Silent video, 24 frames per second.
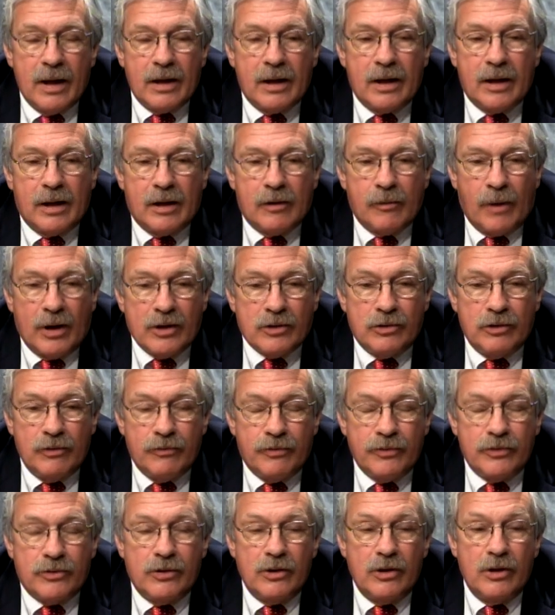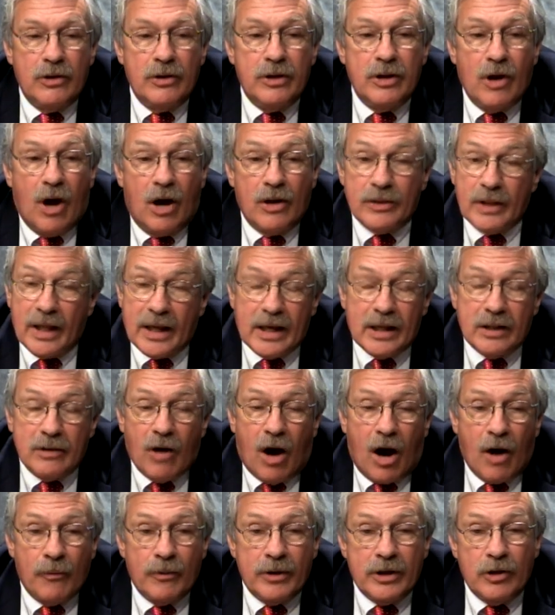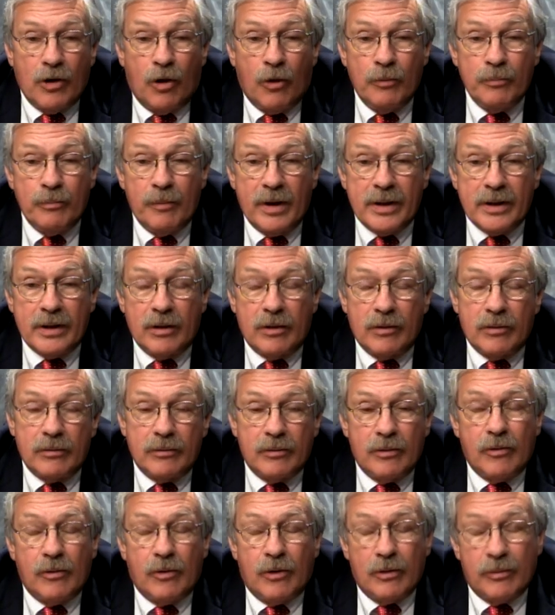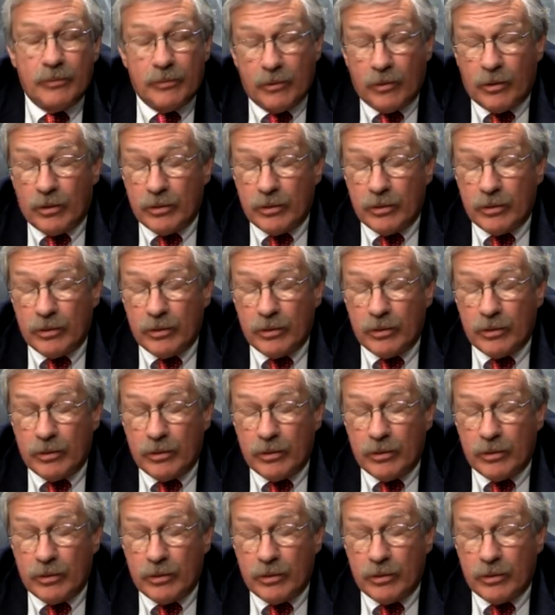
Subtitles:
correctional facility, on land already owned by, or